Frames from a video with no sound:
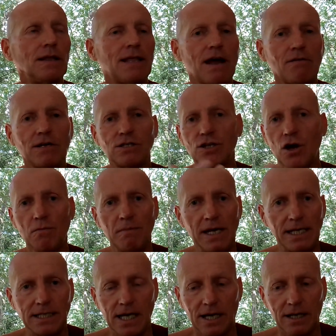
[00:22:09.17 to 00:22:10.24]
There is no
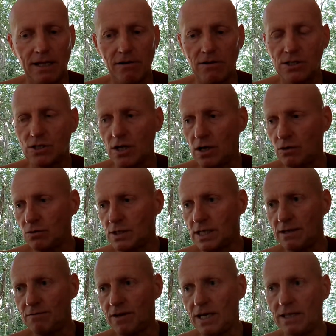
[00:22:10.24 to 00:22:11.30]
media, there is no
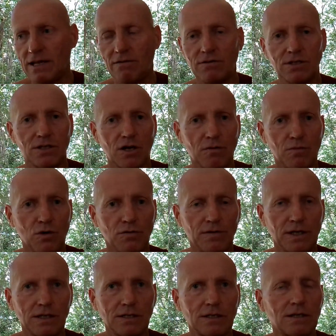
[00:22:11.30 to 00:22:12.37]
TV, there is no
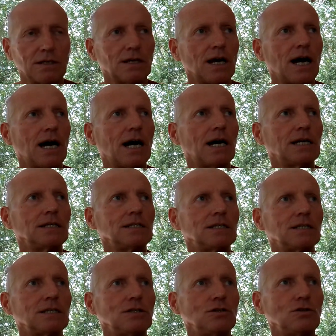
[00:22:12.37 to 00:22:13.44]
movies.
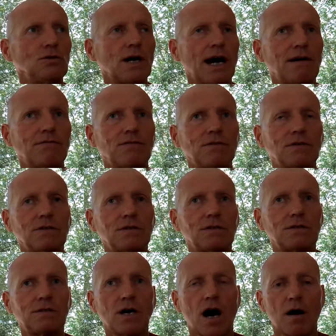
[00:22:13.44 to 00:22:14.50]
And you have
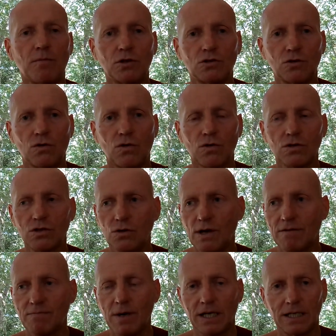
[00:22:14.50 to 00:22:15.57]
Dharma talks, you
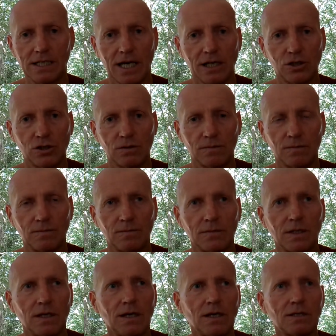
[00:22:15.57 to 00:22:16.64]
have meditation.
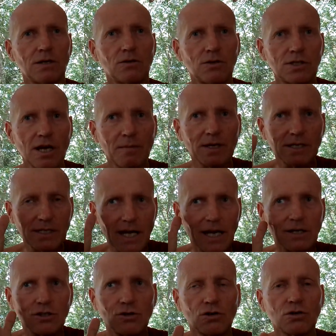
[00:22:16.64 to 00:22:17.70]
So to some
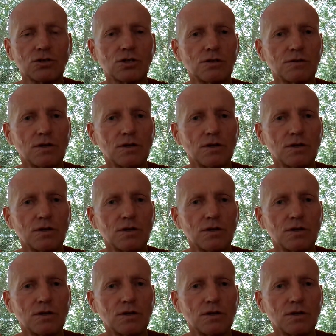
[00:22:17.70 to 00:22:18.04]
extent, you're not